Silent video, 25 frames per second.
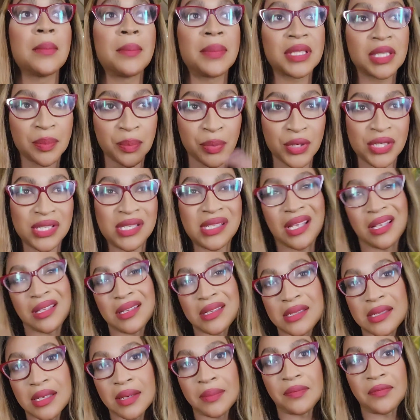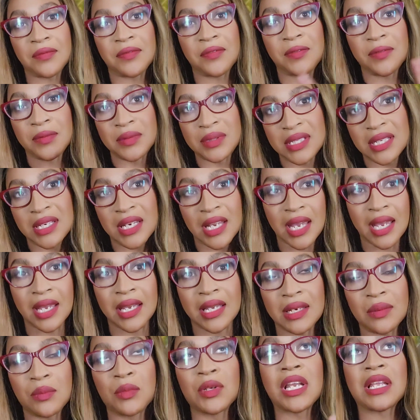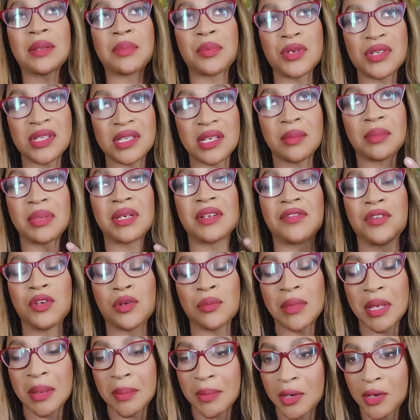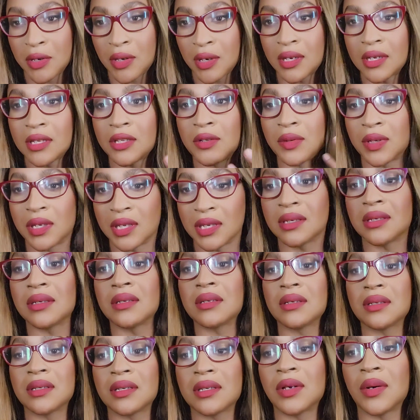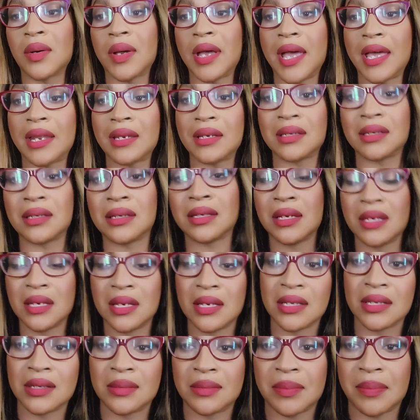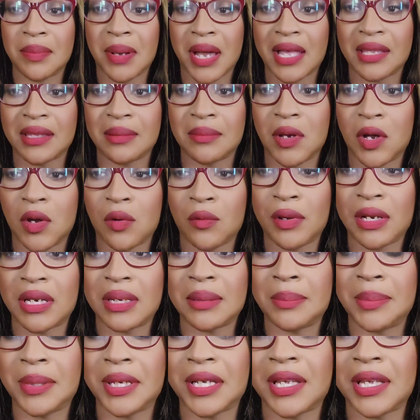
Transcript: But the pre-sale is up today. Well, not the pre-sale, but if you're a member, you can go ahead and buy them already.